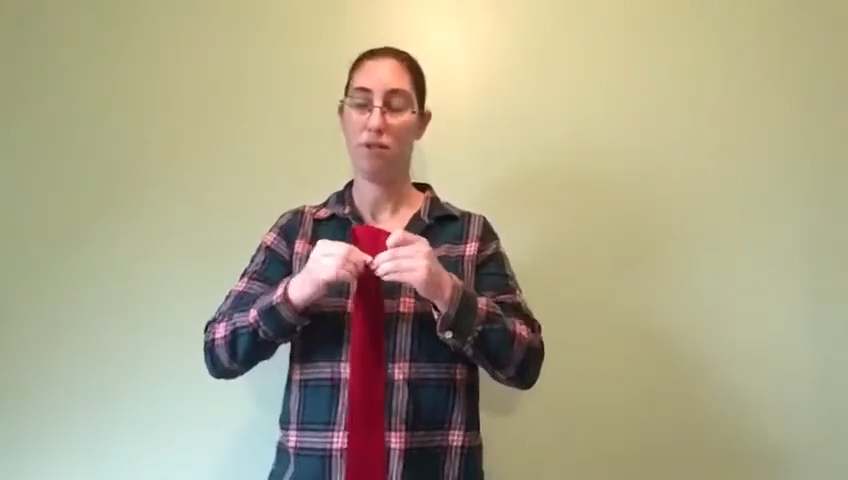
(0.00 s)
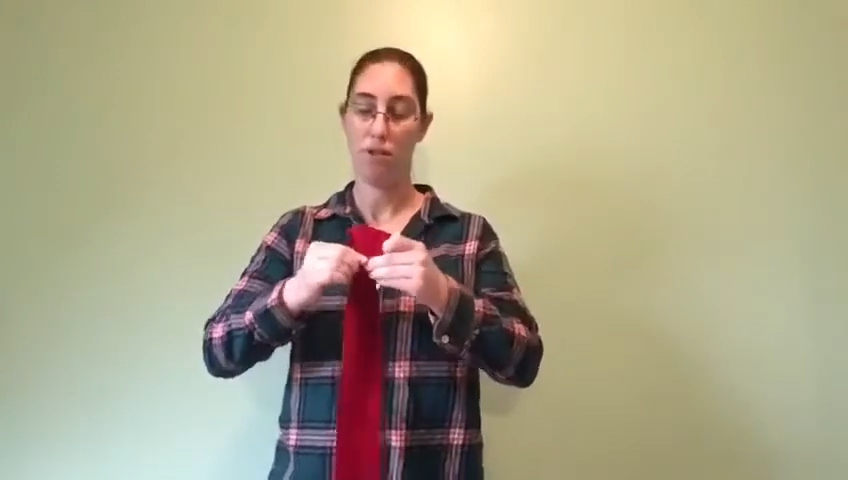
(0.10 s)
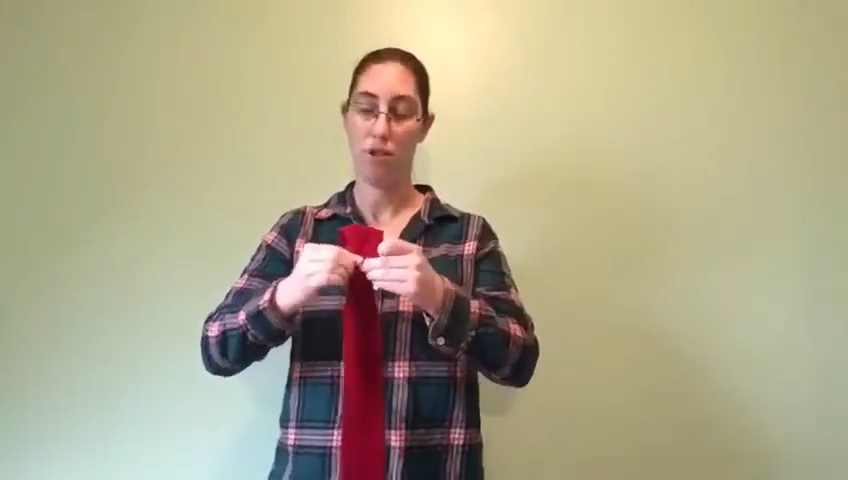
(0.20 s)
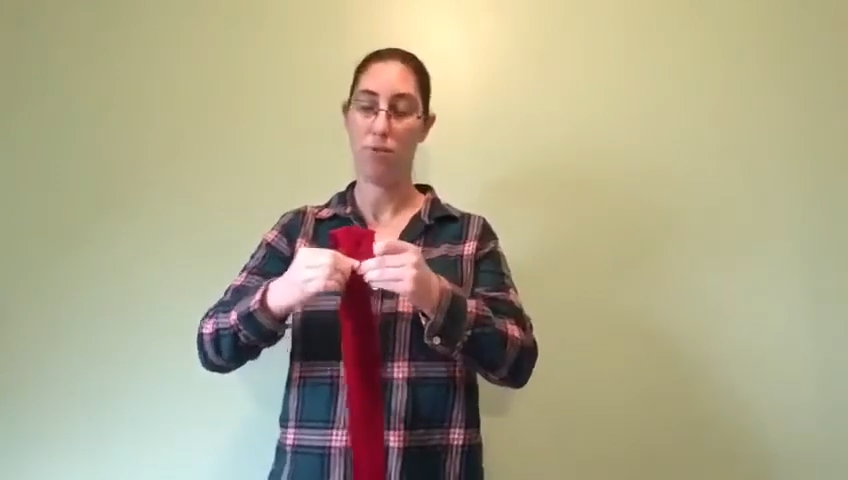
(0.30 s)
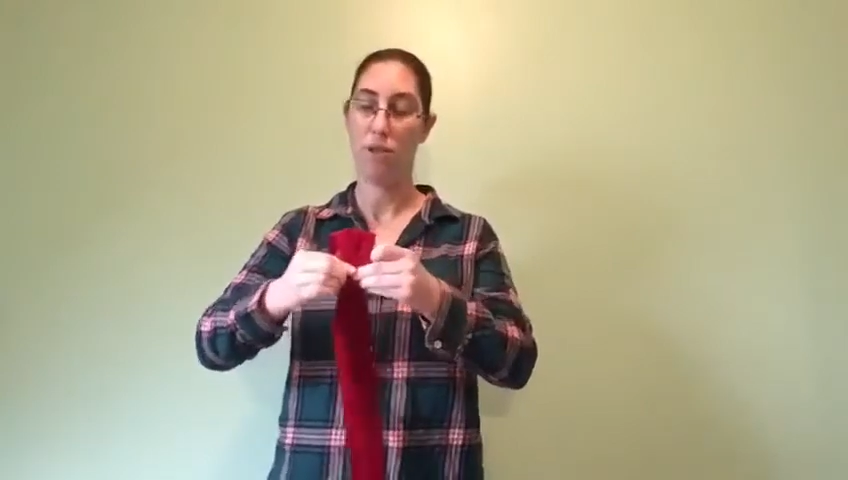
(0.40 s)

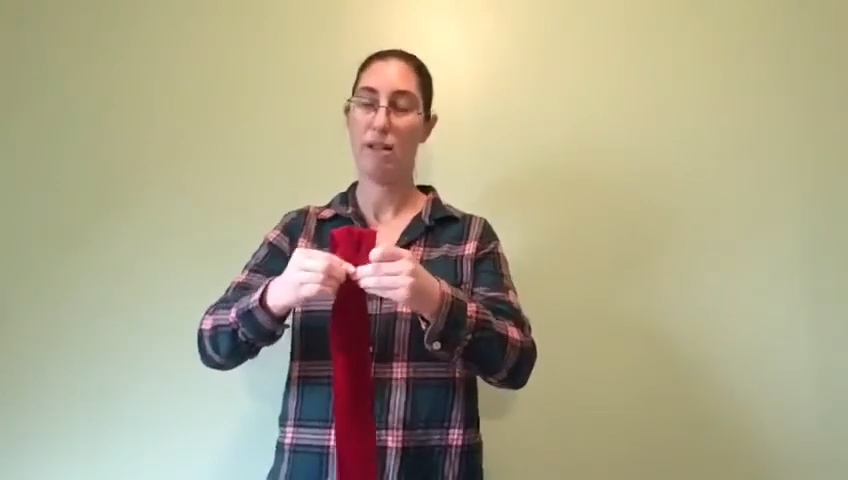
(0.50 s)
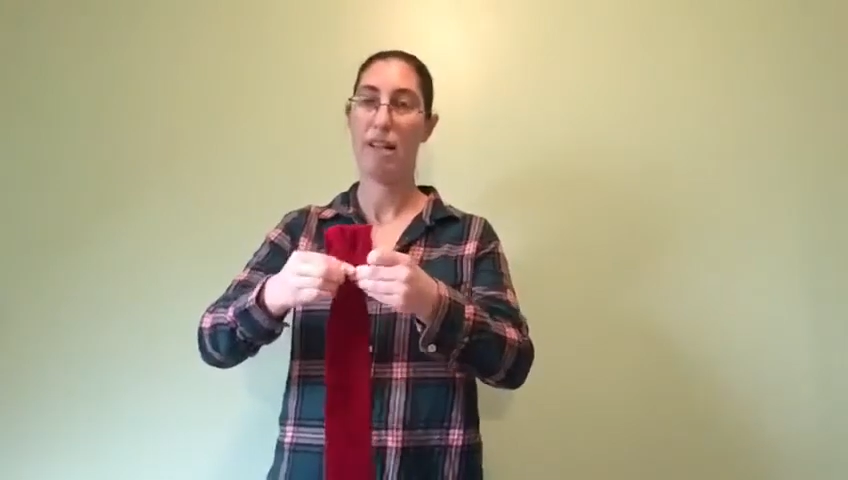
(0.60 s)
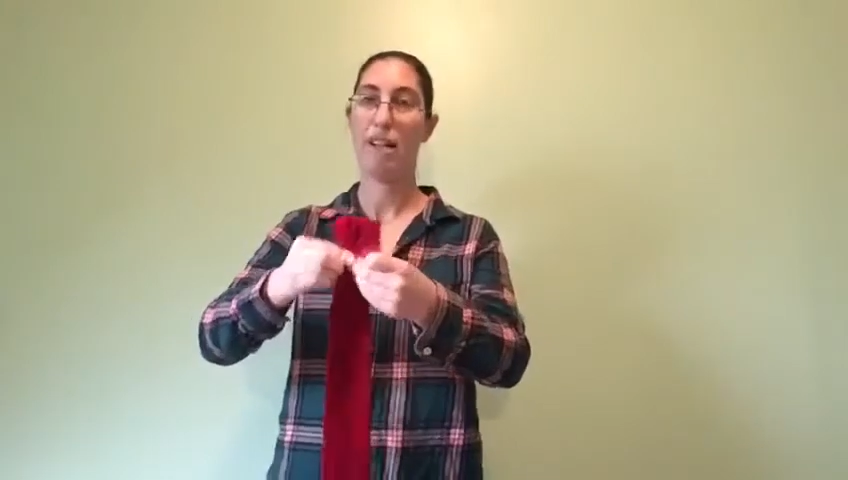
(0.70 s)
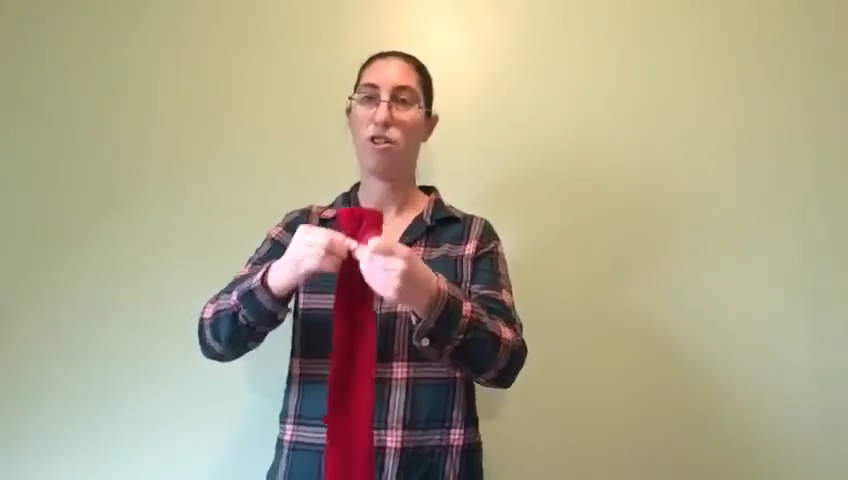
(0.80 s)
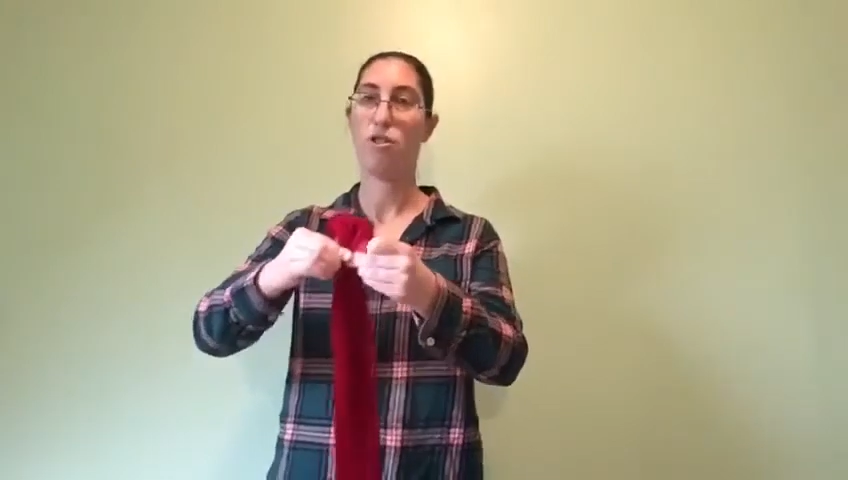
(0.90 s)
So you want to
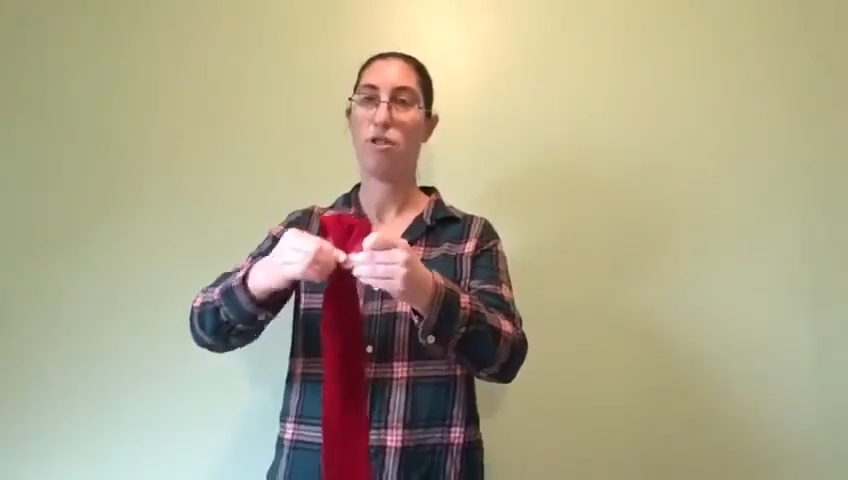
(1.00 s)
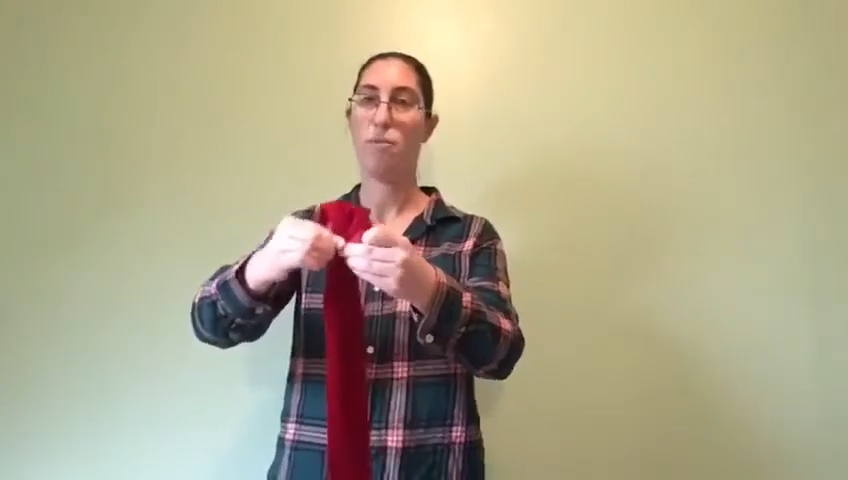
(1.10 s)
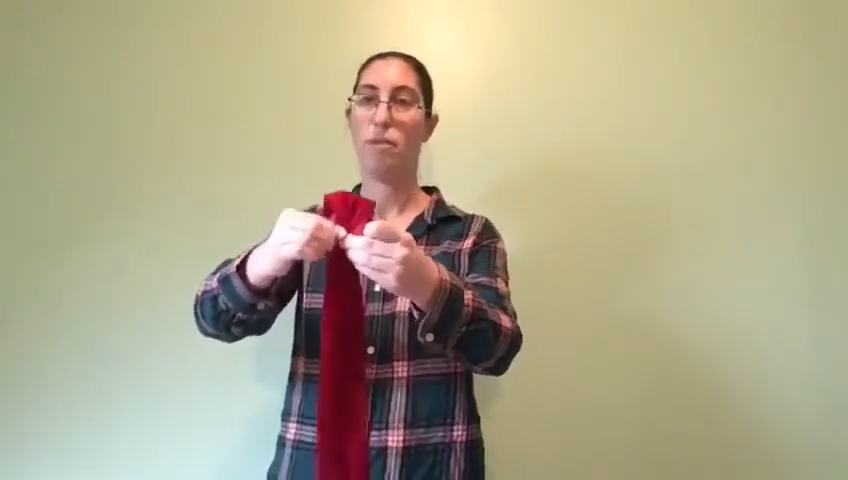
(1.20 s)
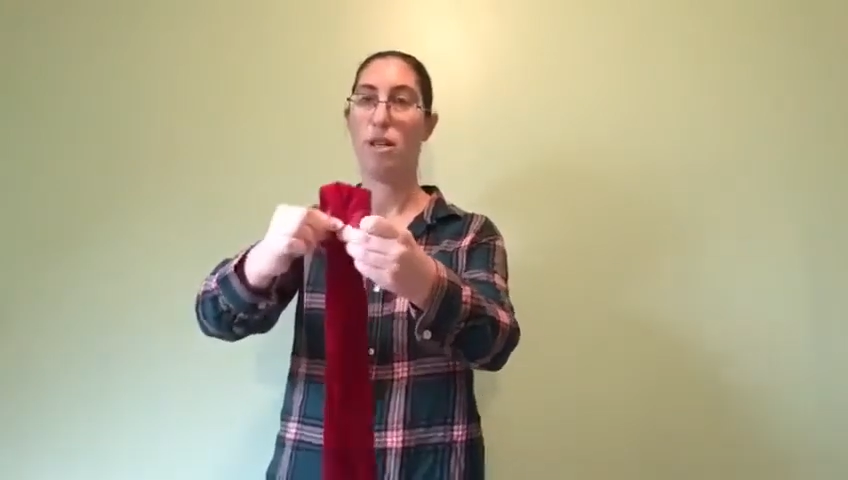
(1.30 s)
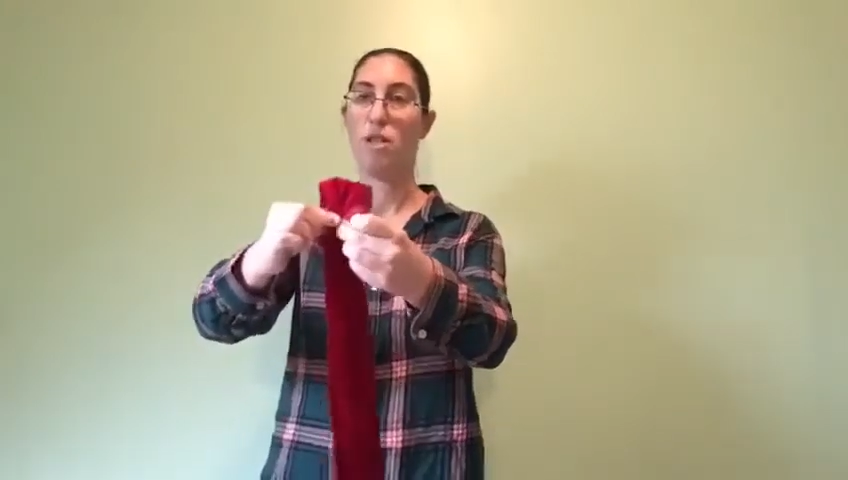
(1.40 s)
get a
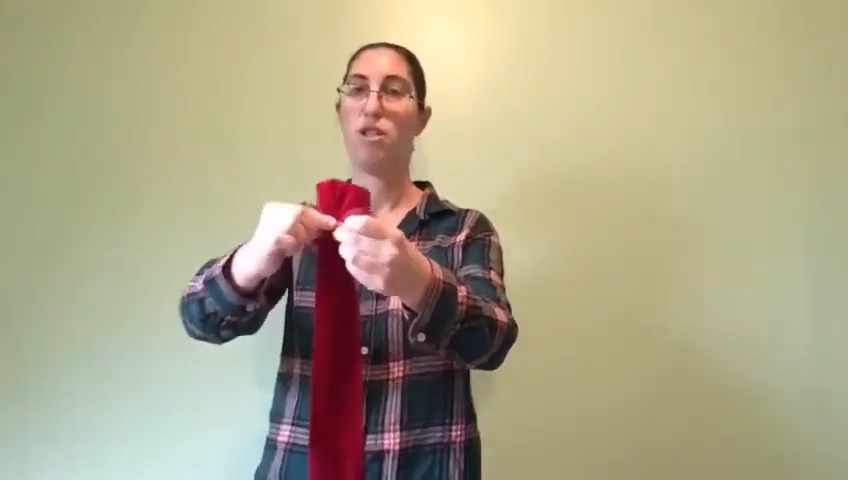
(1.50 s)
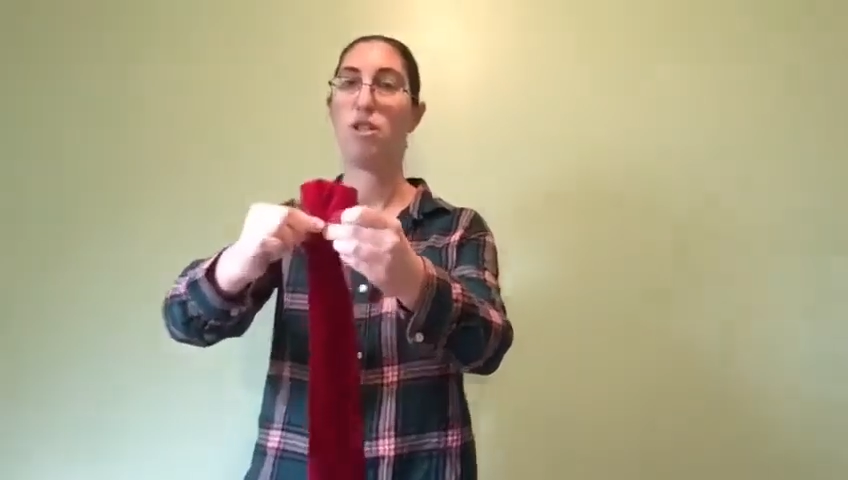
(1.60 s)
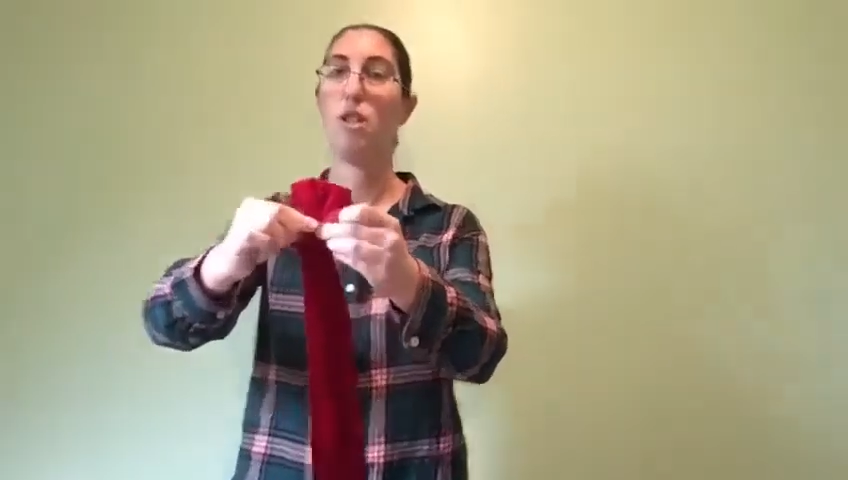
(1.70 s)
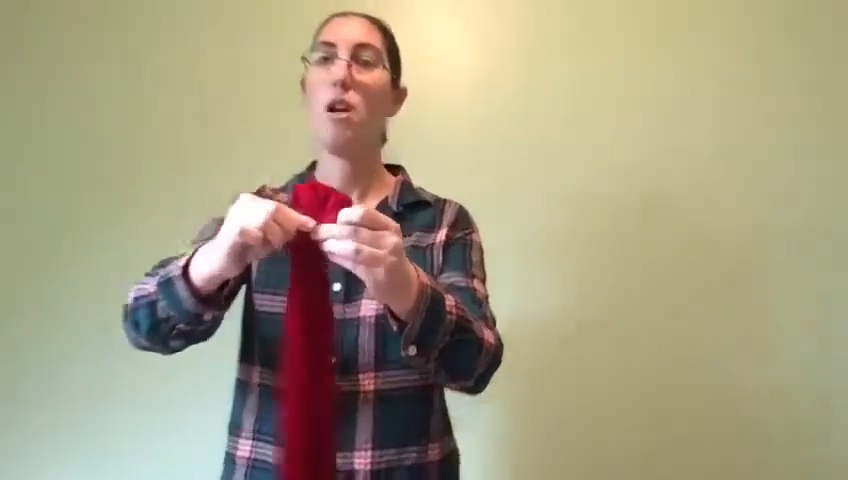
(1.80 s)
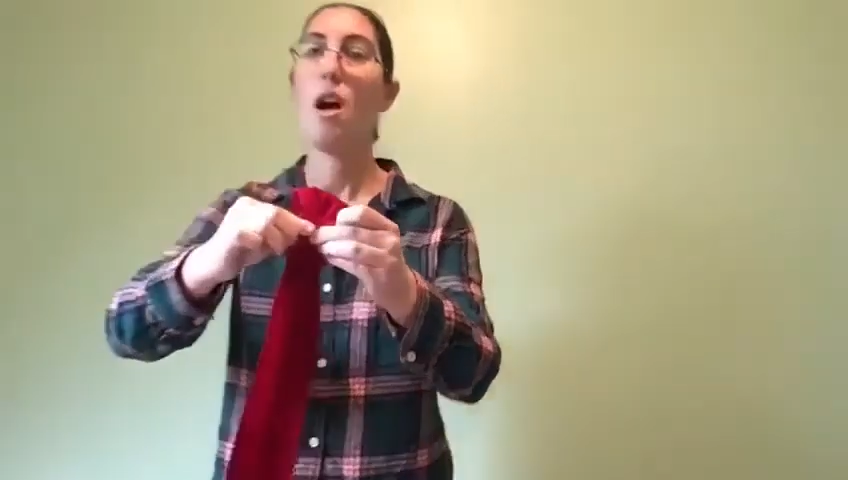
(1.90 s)
good pinch.